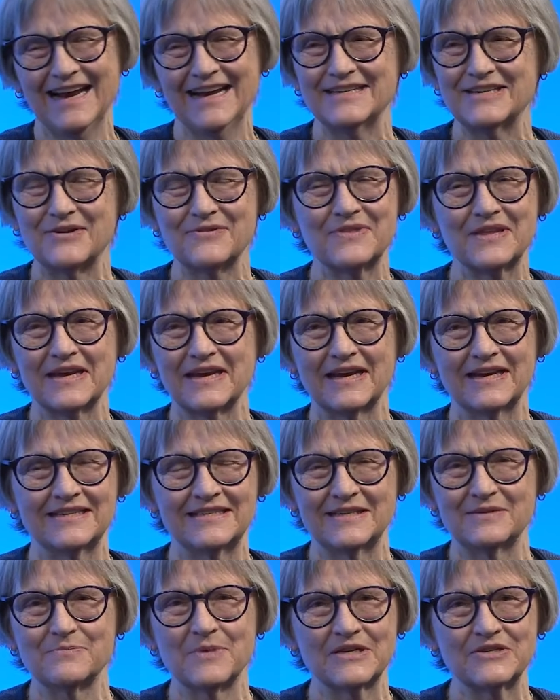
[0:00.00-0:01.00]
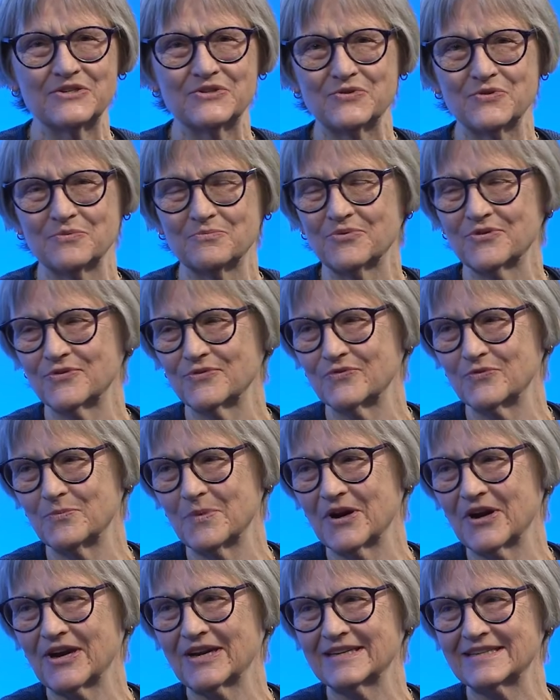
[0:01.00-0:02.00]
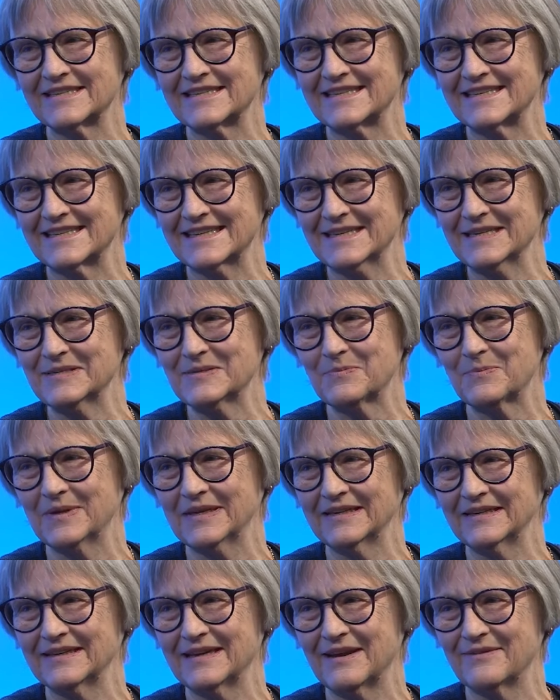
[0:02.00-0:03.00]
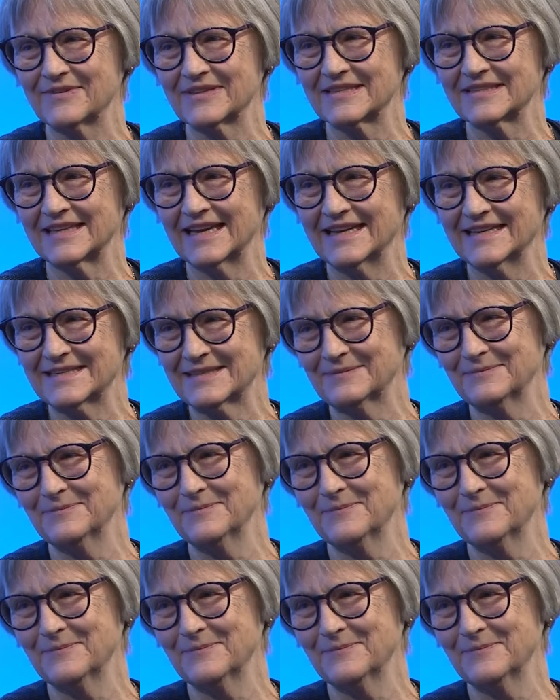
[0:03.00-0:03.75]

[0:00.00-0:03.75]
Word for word: Don't think I did much to improve American cities, but yeah. nevertheless.